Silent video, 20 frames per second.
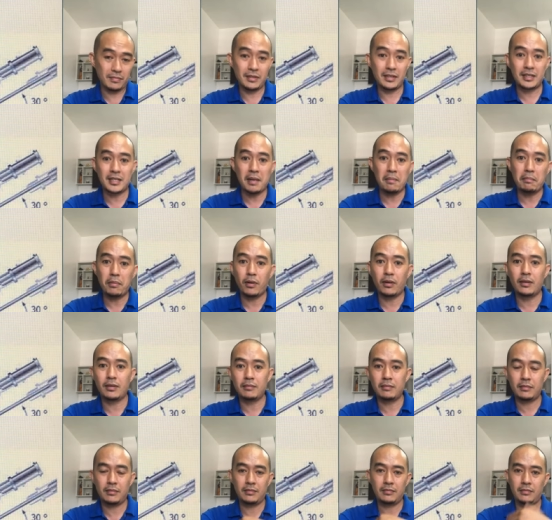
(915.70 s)
example,
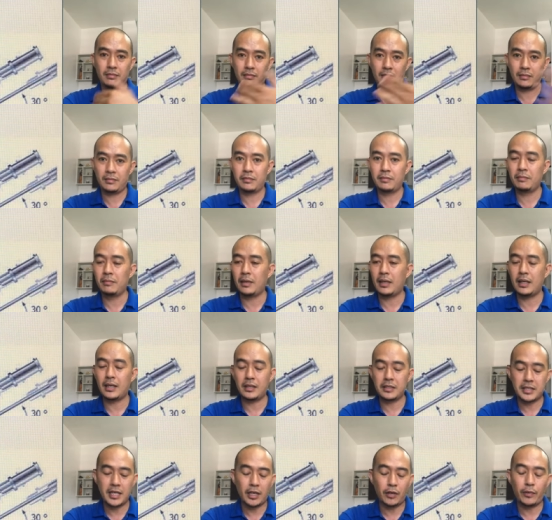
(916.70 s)

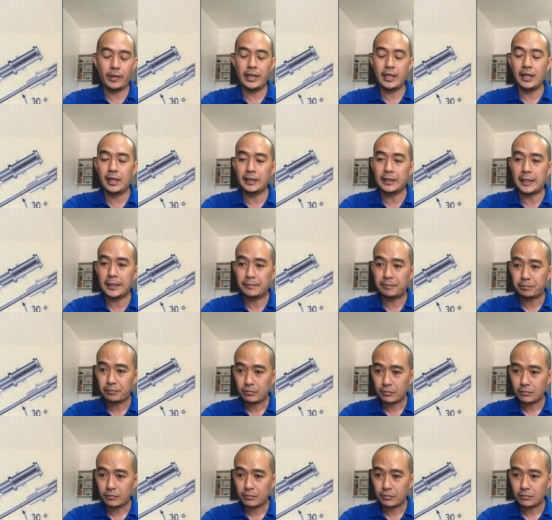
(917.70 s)
segue lang kita.